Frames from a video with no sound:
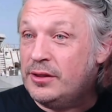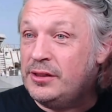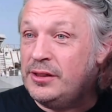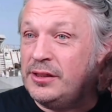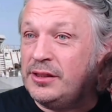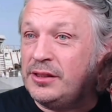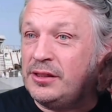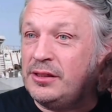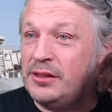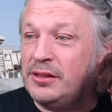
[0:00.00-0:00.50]
like,
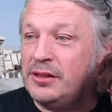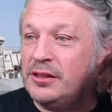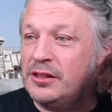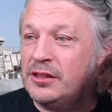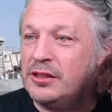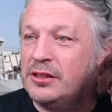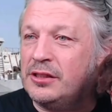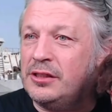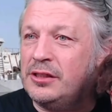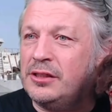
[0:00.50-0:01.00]
yeah, she's
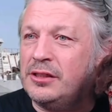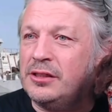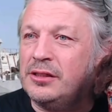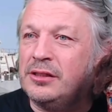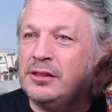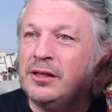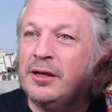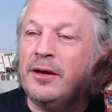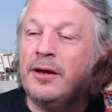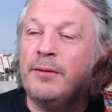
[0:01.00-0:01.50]
never in it.
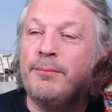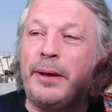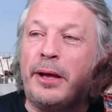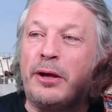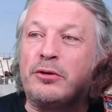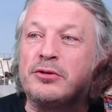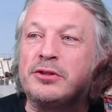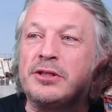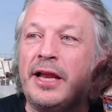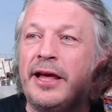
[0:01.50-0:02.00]

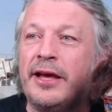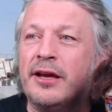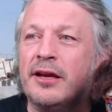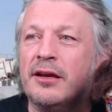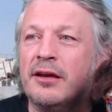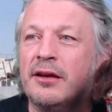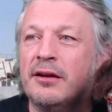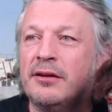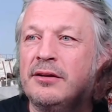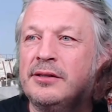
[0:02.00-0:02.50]
Bell's
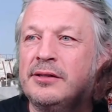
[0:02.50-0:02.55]
Leg.